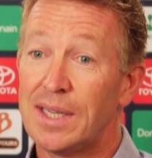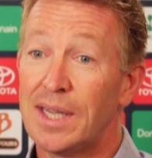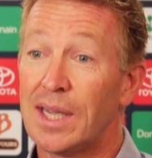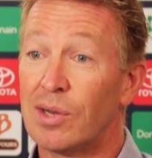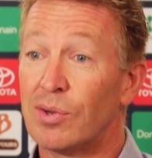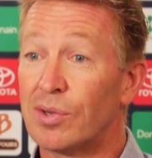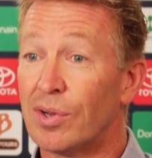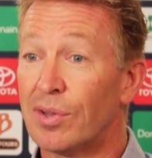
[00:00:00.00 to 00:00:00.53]

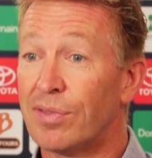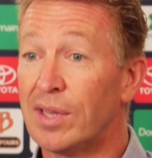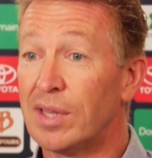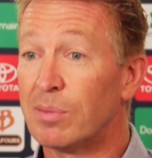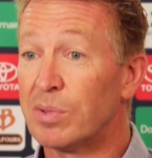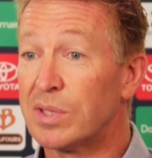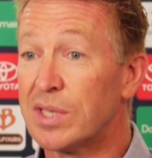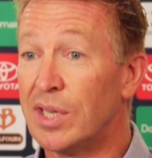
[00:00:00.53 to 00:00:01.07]
Yeah, look, I think
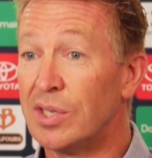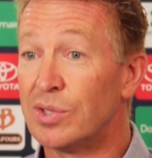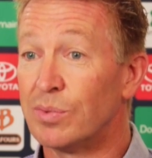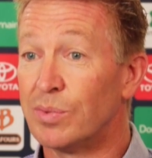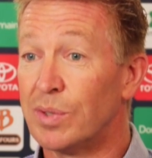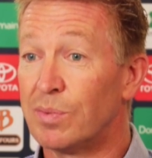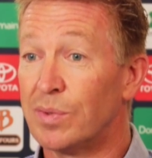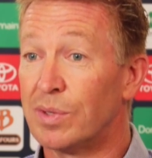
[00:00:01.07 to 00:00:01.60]
the
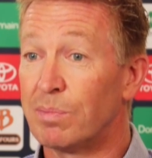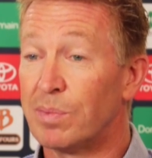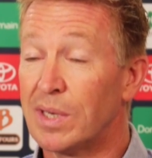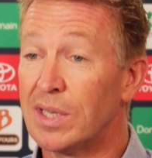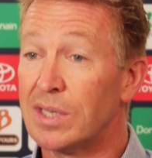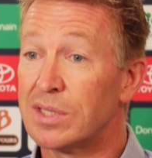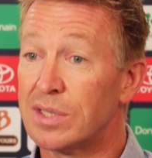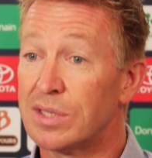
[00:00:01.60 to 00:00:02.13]
potential is with the
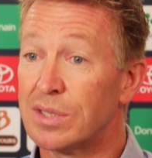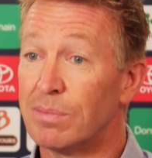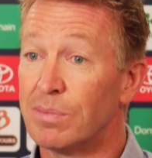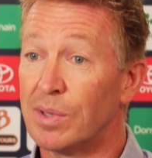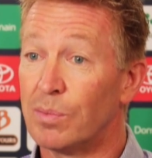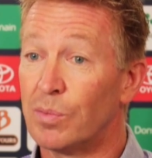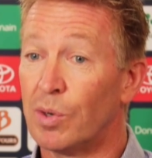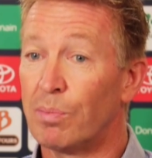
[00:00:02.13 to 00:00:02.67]
bidding system
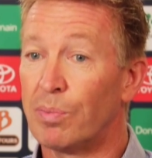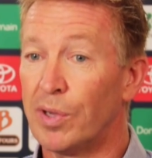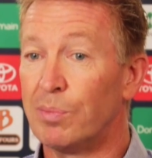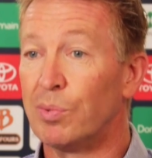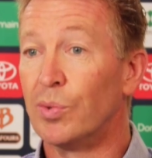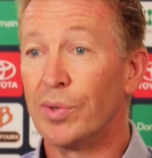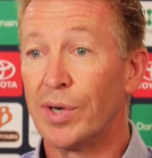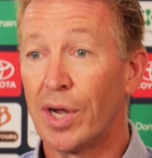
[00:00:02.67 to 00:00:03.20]
that what
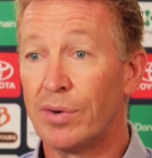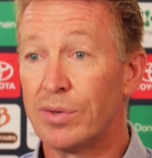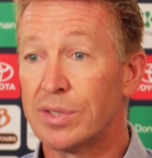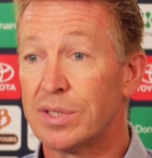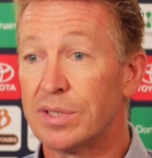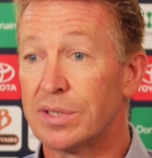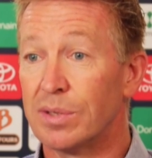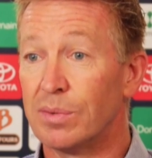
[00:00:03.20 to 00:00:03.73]
people will
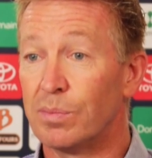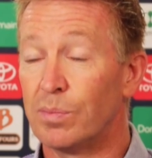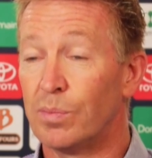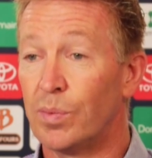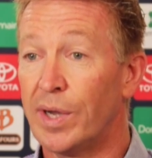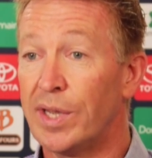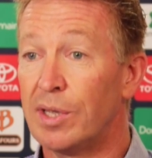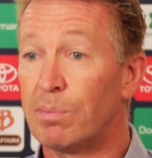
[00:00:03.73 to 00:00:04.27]
notice is that
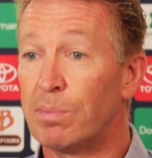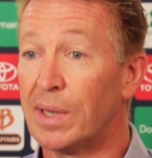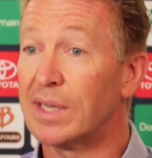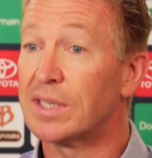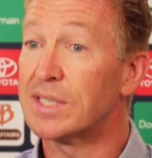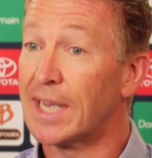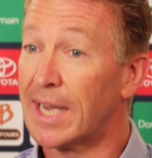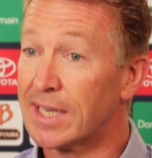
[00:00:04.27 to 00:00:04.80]
where your
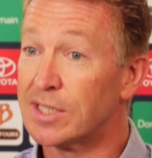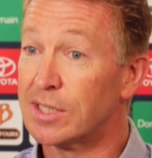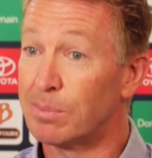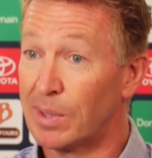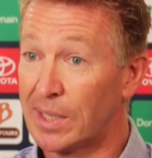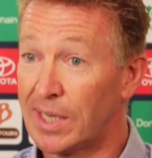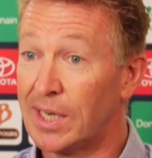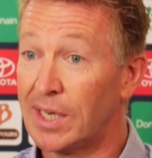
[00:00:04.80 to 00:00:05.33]
pick starts at the
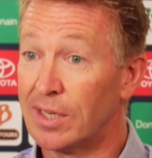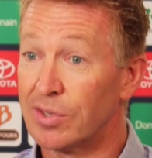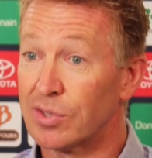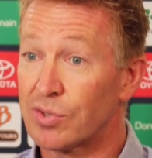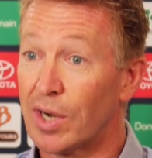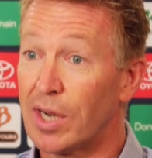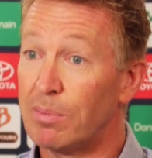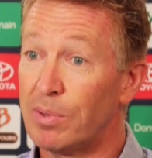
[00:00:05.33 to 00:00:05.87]
beginning of the
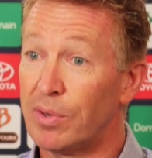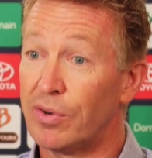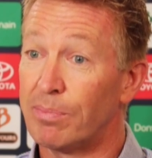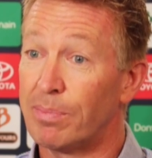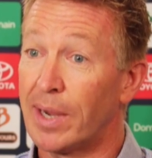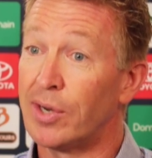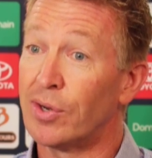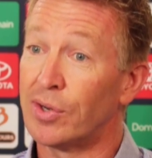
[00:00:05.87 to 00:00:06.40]
trade
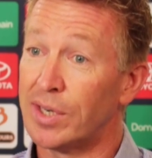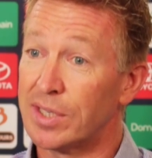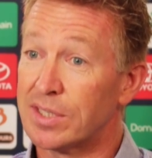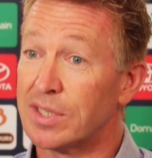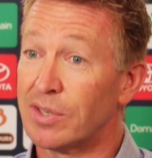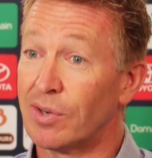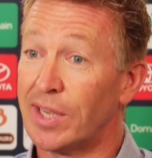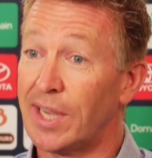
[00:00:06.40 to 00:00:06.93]
period may not
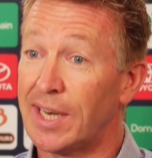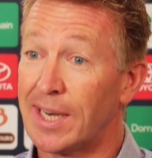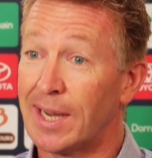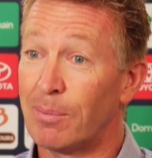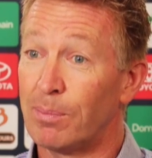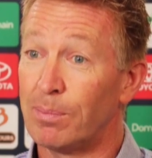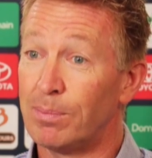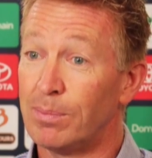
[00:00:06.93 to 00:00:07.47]
necessarily end
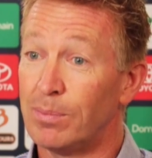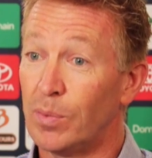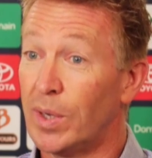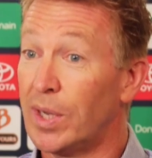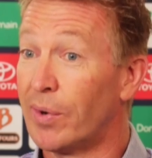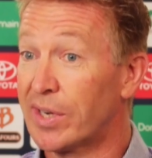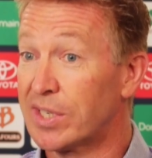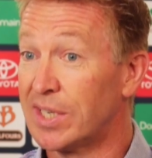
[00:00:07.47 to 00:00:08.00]
up
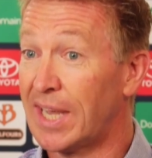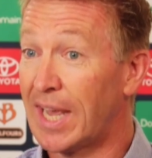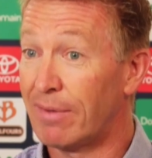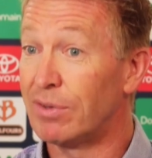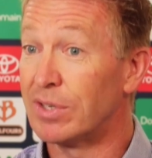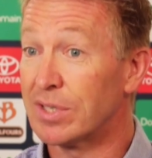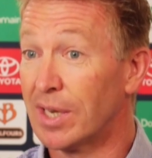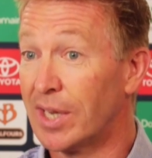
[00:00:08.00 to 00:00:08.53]
where you actually
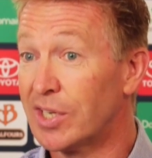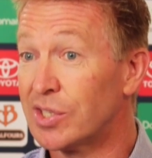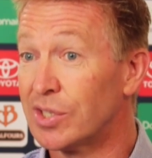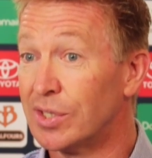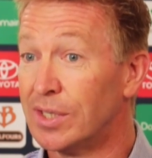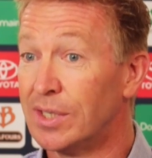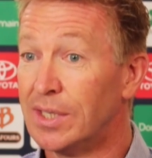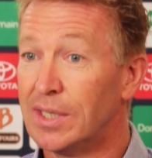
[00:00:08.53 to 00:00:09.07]
have your
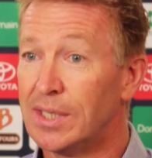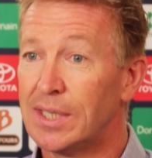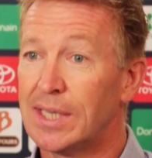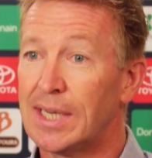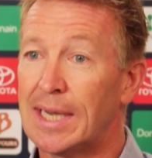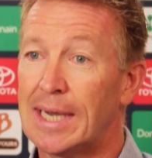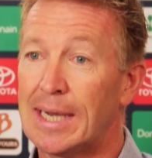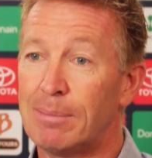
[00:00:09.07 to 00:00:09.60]
selection.
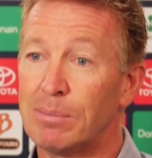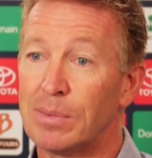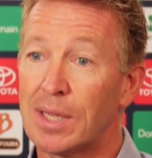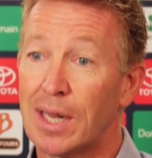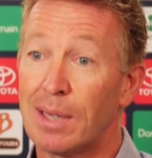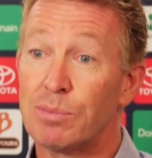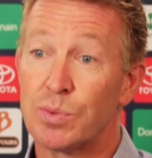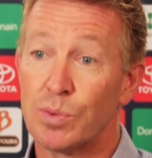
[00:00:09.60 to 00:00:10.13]
Um,
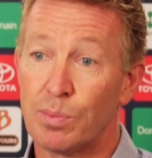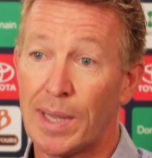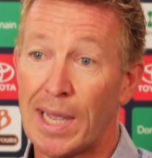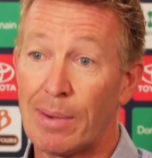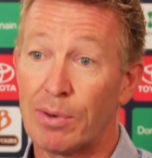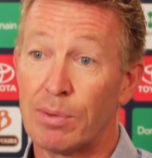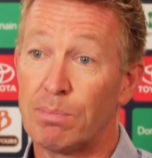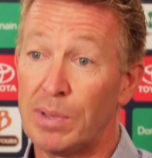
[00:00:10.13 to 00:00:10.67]
clubs will be
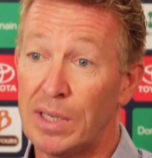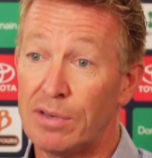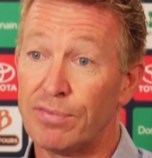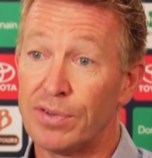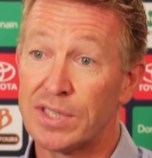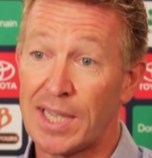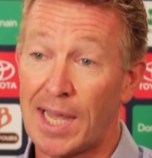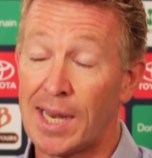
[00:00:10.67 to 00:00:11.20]
able to bid
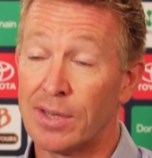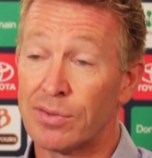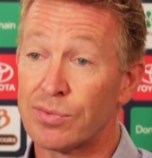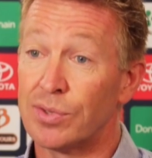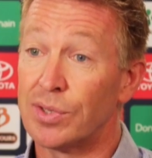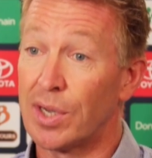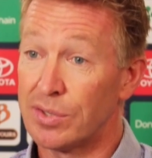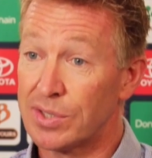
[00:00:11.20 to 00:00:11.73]
for talent
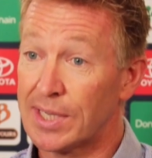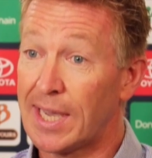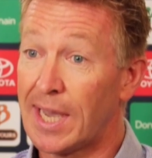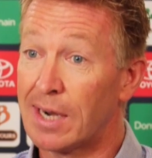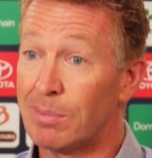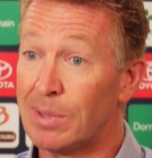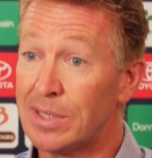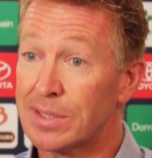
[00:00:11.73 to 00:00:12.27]
through those
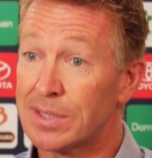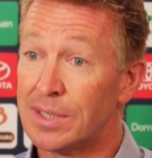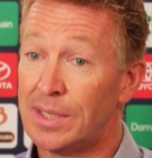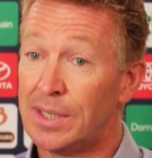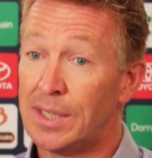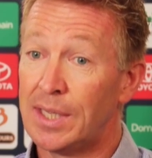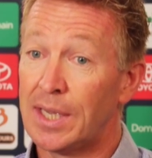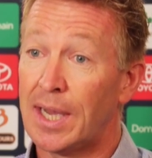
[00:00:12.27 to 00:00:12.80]
academies.
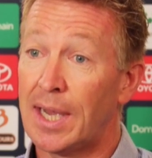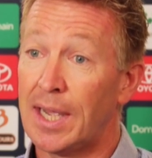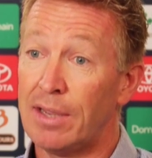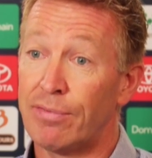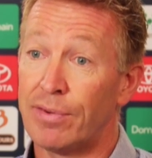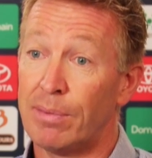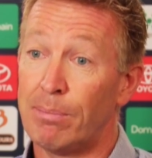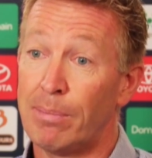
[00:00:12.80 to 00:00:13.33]
Uh,
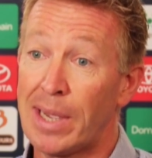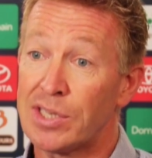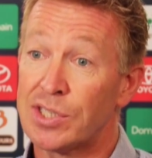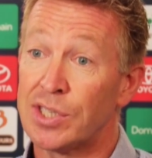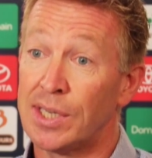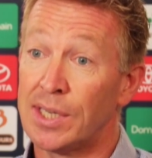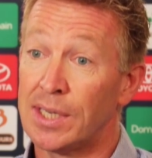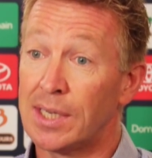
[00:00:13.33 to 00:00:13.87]
if a
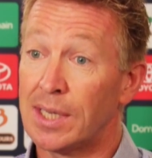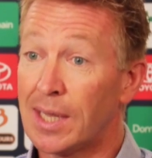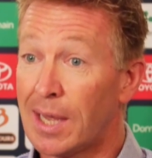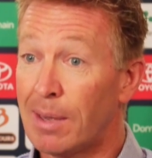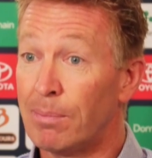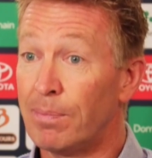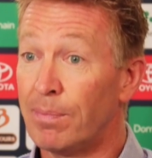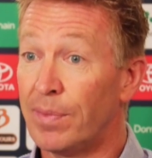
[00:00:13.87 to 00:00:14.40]
matching
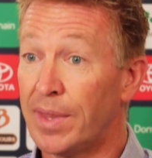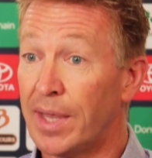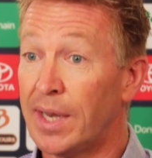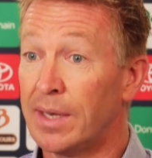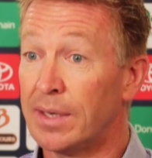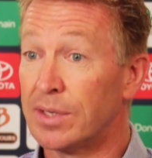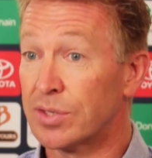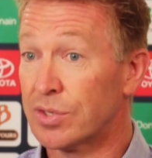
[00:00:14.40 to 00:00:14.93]
club
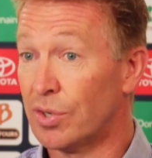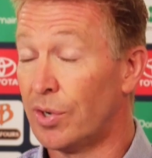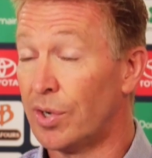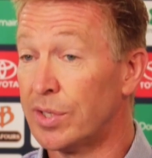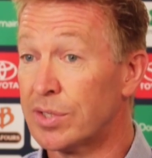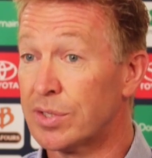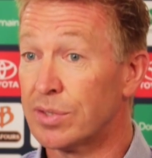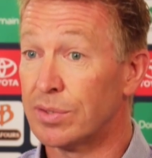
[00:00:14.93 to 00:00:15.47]
then
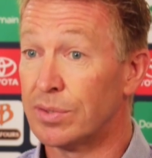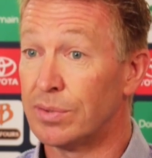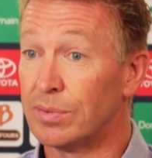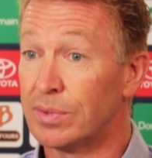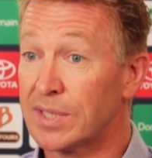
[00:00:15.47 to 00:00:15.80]
decides to